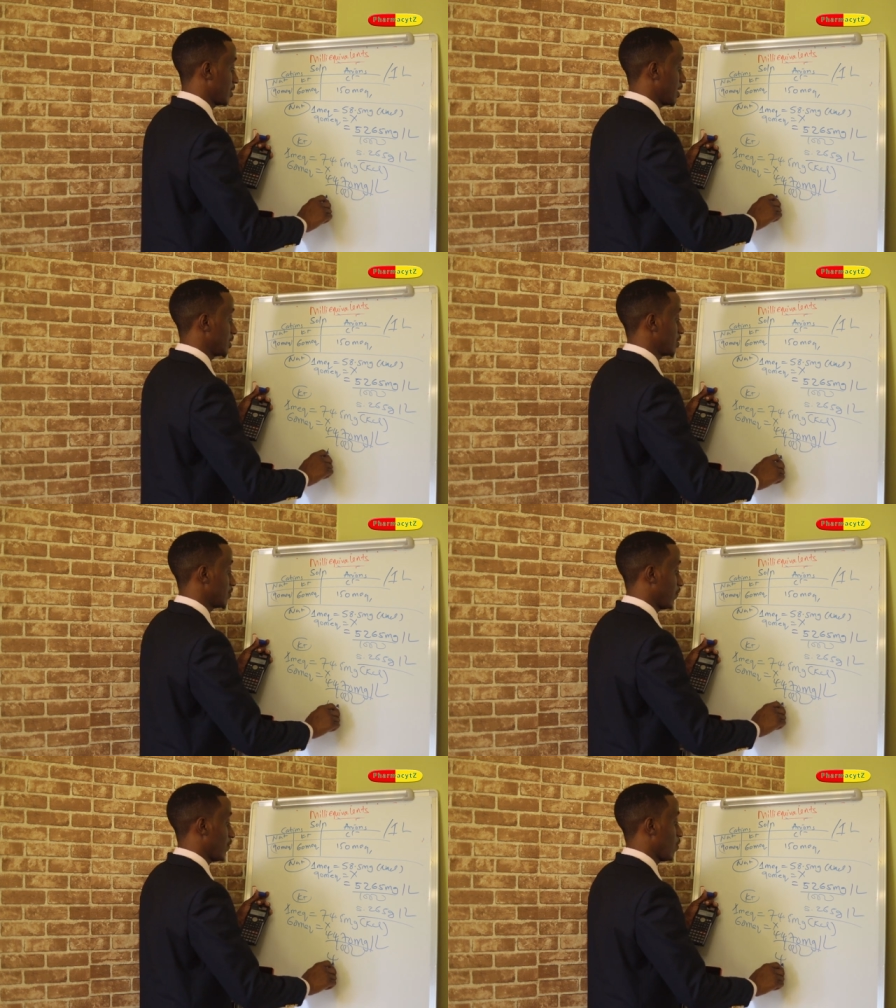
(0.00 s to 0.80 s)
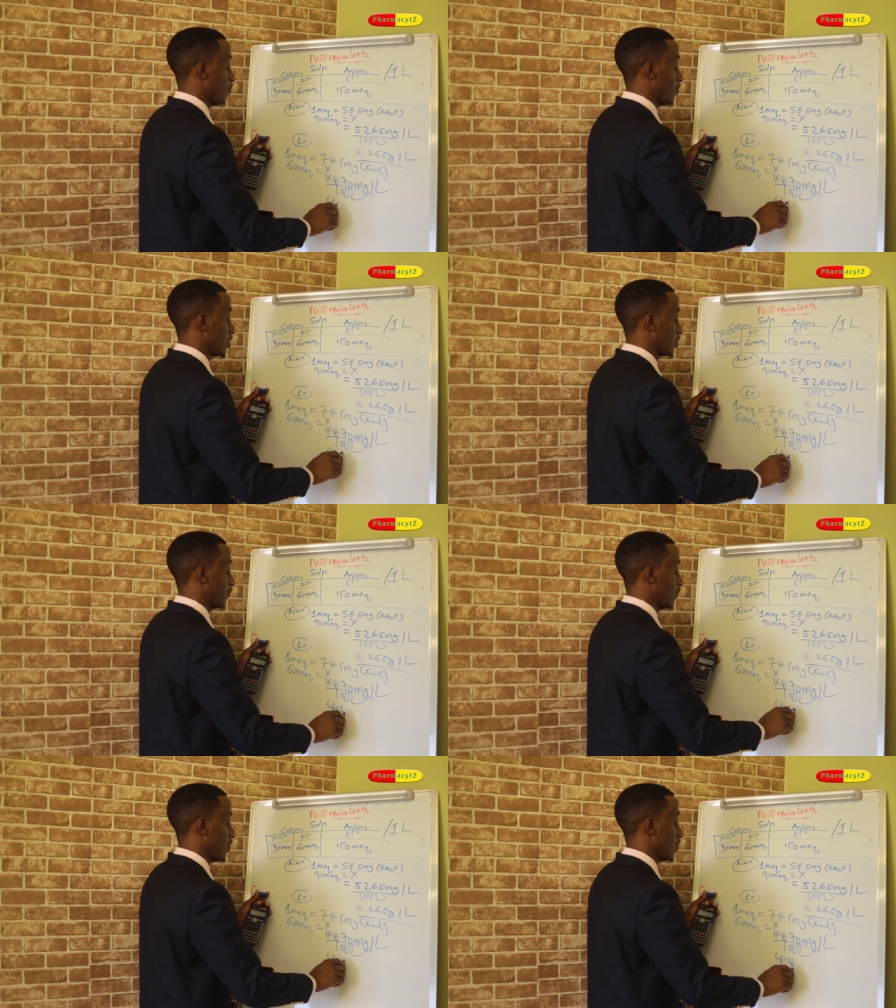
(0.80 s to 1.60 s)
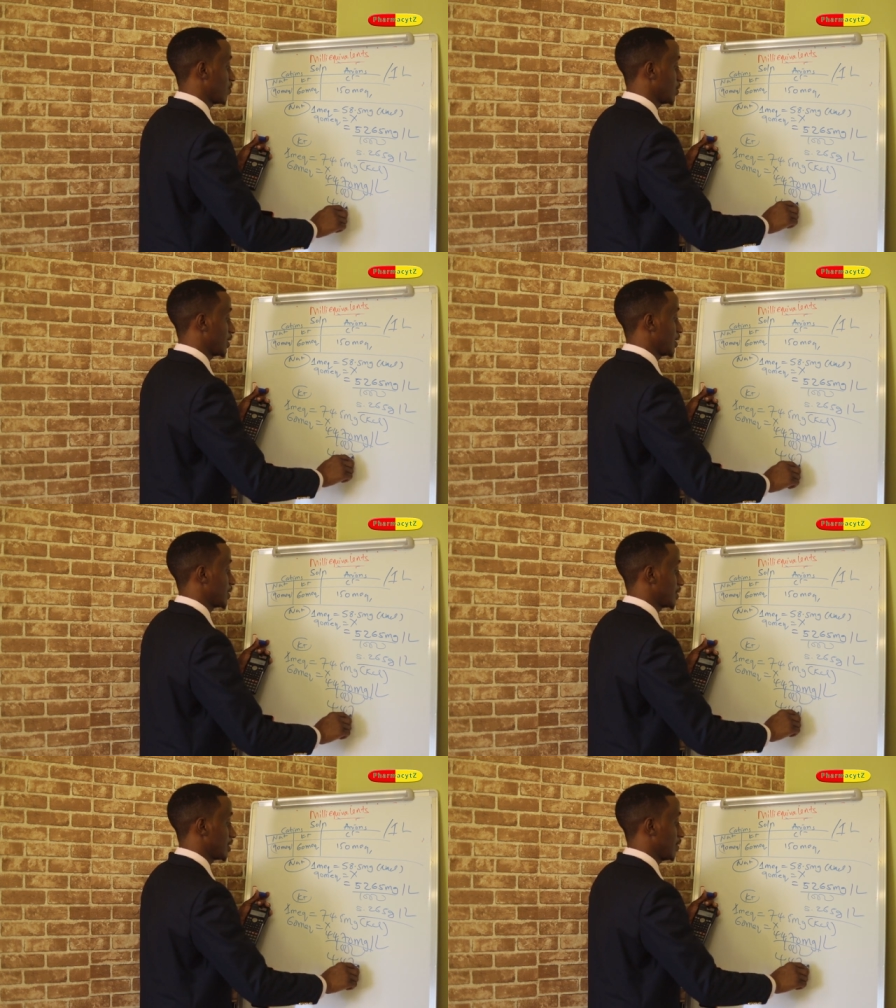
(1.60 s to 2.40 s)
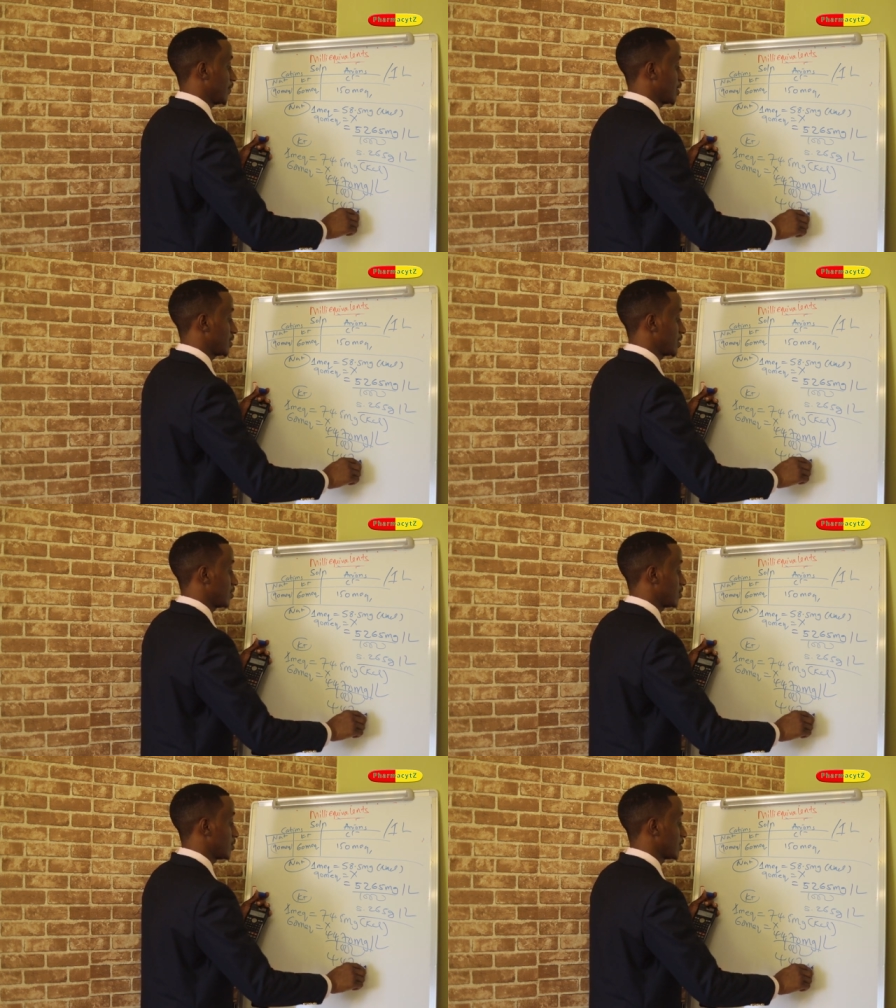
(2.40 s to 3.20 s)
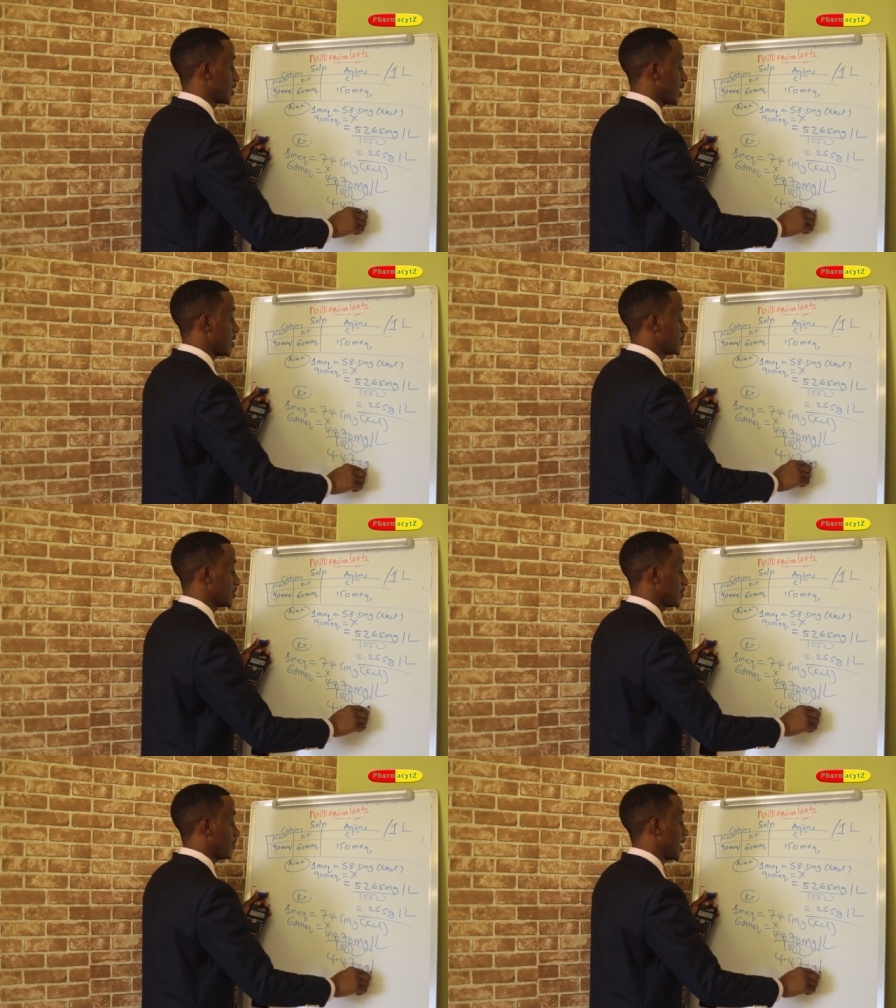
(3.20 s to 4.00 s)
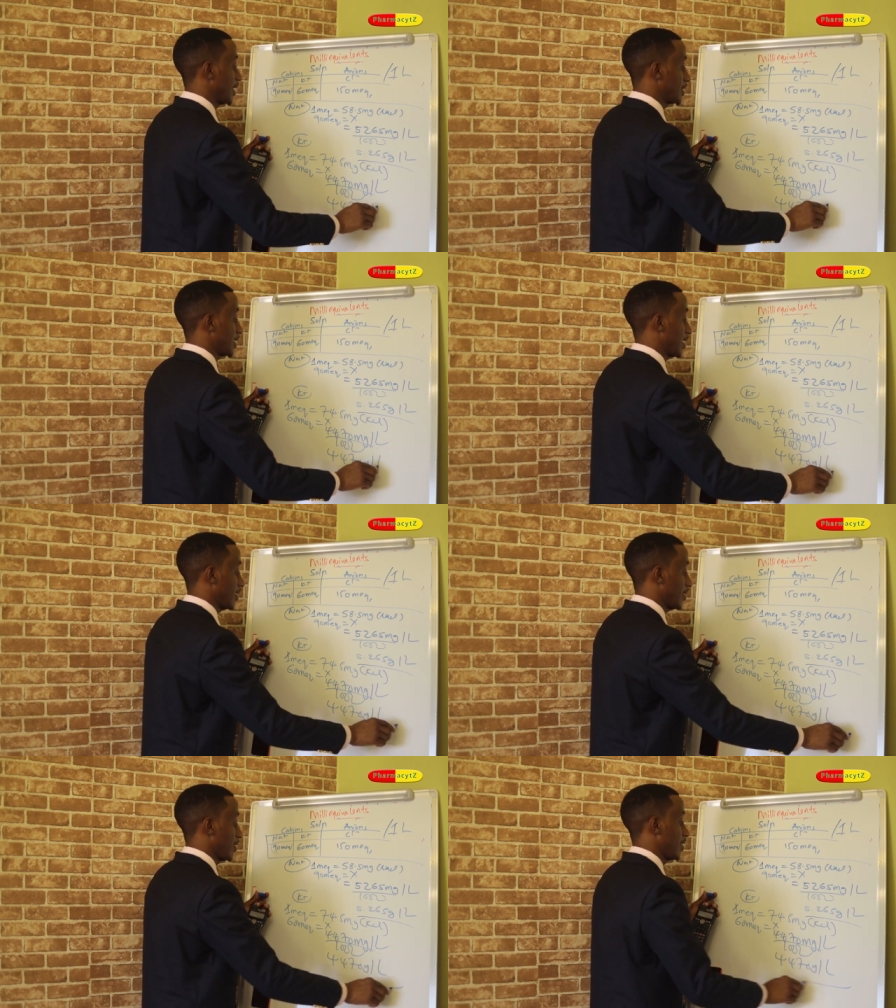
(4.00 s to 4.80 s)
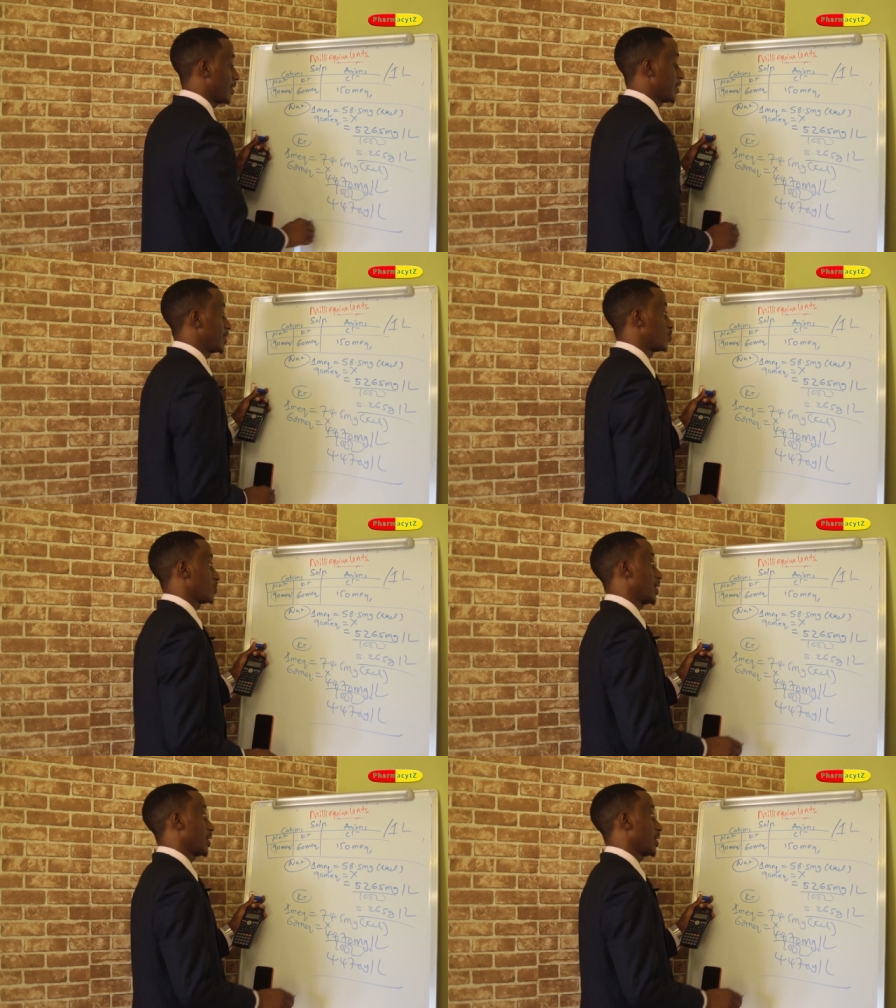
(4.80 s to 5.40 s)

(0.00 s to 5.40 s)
That is 4.470 grams per liter. To